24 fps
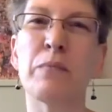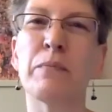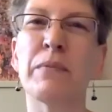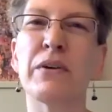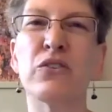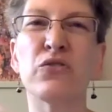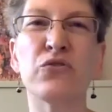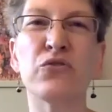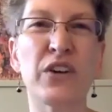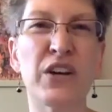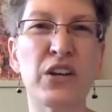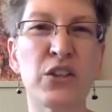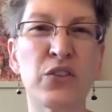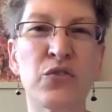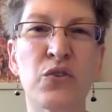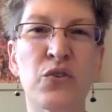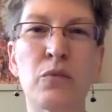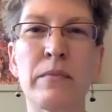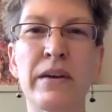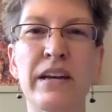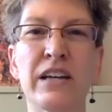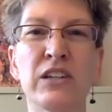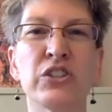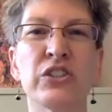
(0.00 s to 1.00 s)
and faith
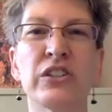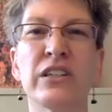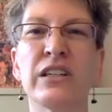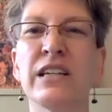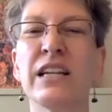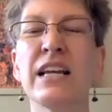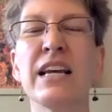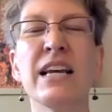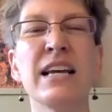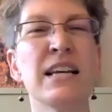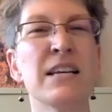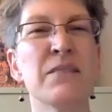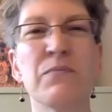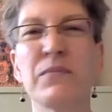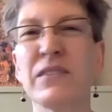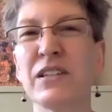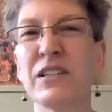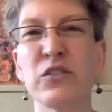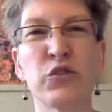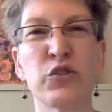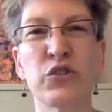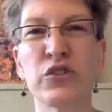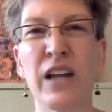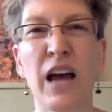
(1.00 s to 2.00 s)
formation, this
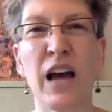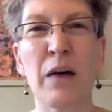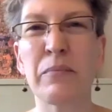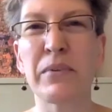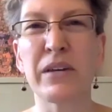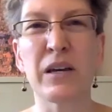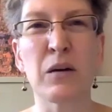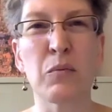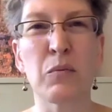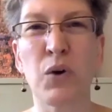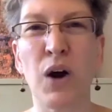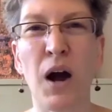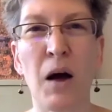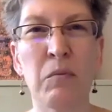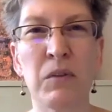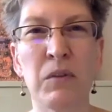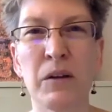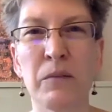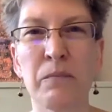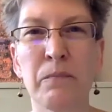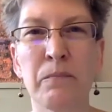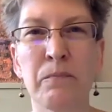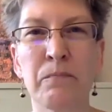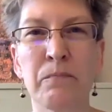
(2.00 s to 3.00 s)
should not be a
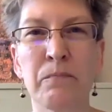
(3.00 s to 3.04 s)
problem.